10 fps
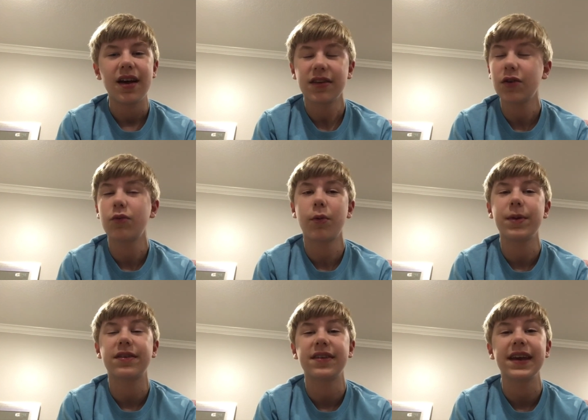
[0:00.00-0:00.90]
So we'll
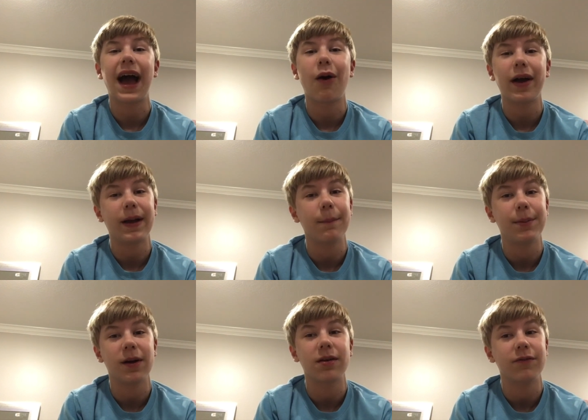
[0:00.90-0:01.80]
be seeing how I
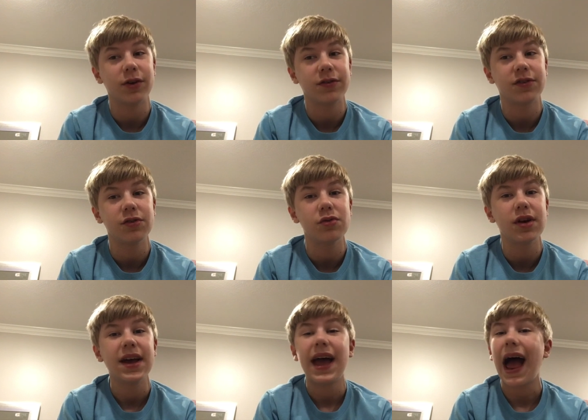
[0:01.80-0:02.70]
compare to those
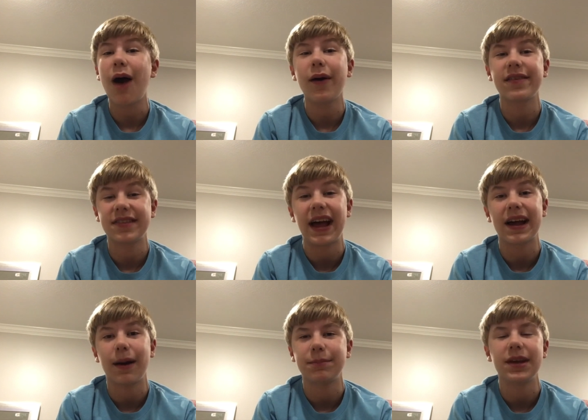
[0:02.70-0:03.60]
two, how I
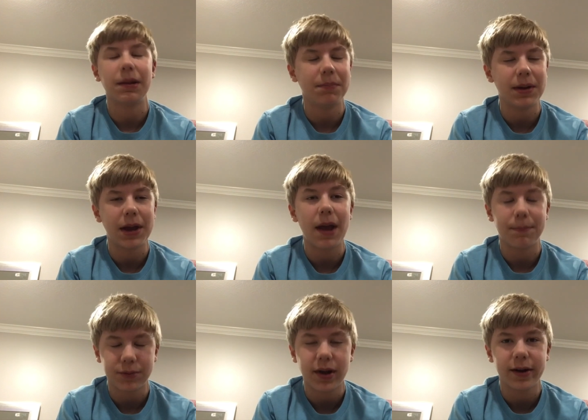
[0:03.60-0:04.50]
stack up the
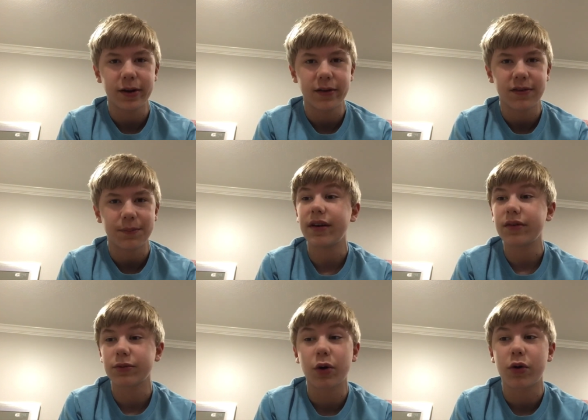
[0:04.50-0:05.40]
NBA players.
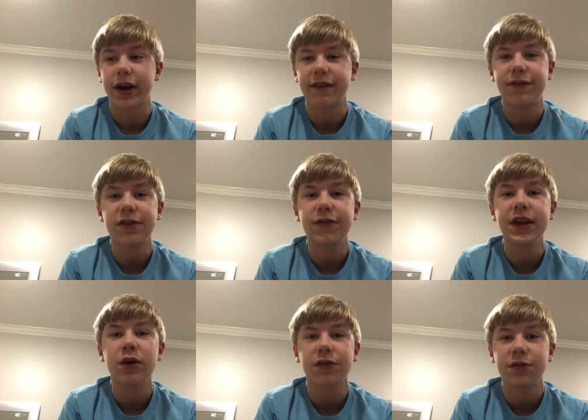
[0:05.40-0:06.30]
Real quick, if this
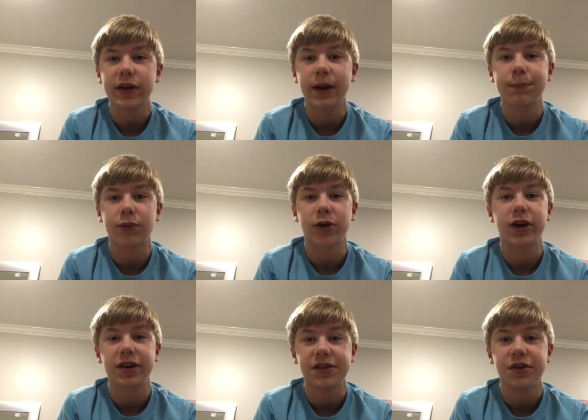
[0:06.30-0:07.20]
video is looking
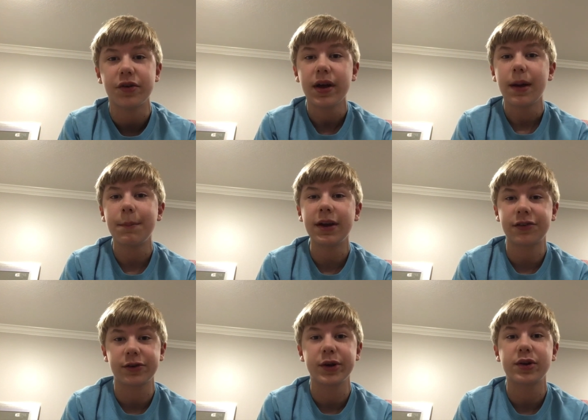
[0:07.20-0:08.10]
blurry to you, make
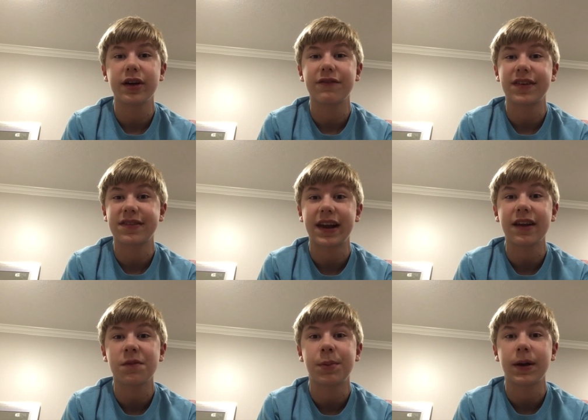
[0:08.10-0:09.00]
sure you click the
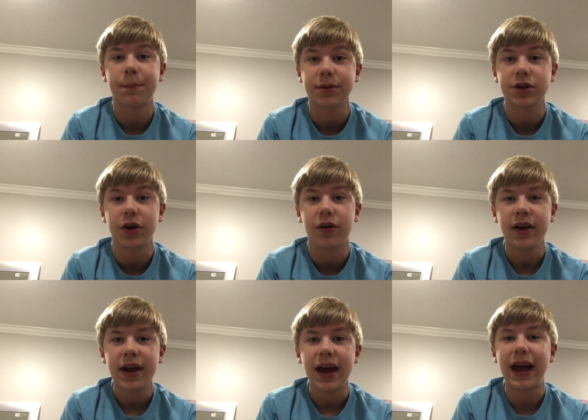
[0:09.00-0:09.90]
settings button below.
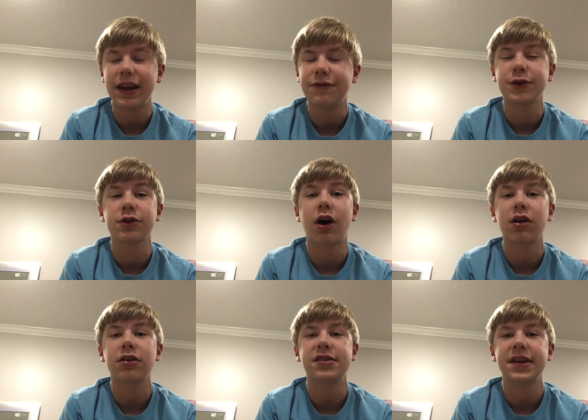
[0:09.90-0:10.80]
And if you're not
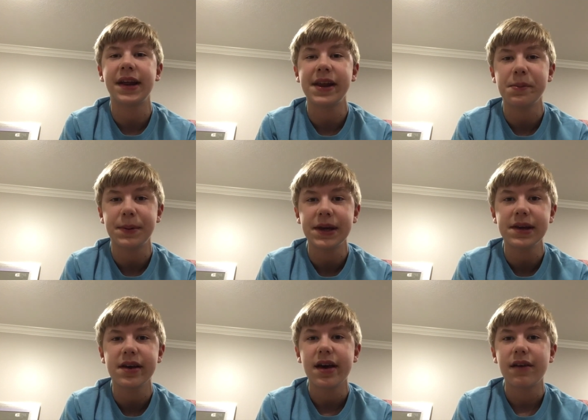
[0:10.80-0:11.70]
on
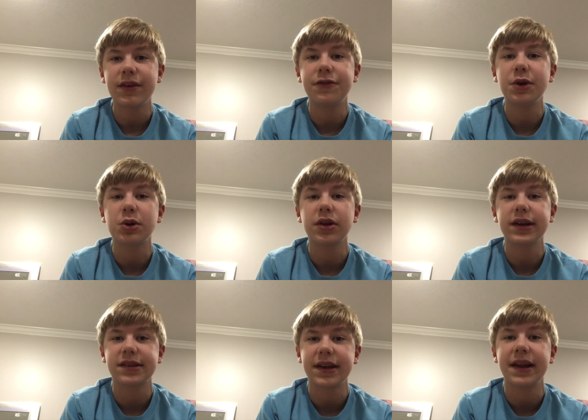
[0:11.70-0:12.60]
1080p, and if you
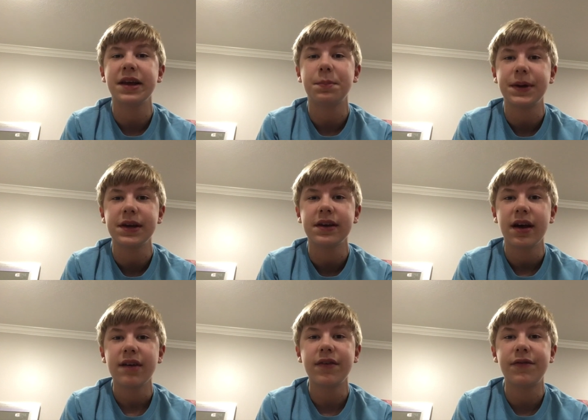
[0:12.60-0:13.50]
click 1080p,
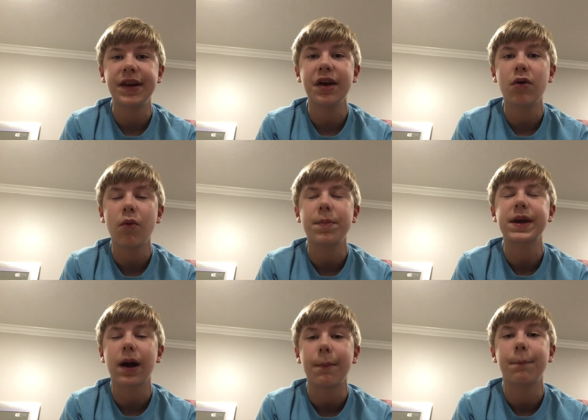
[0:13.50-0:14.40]
the video will
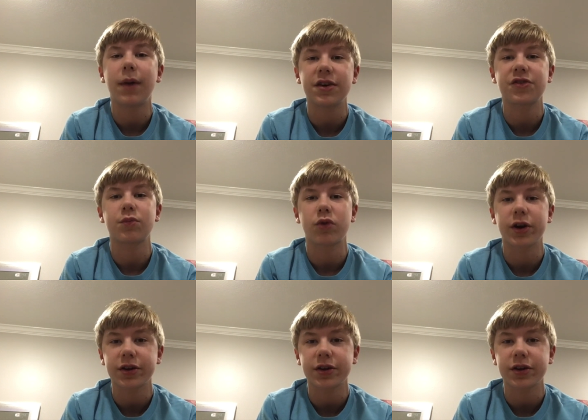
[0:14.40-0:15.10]
become much more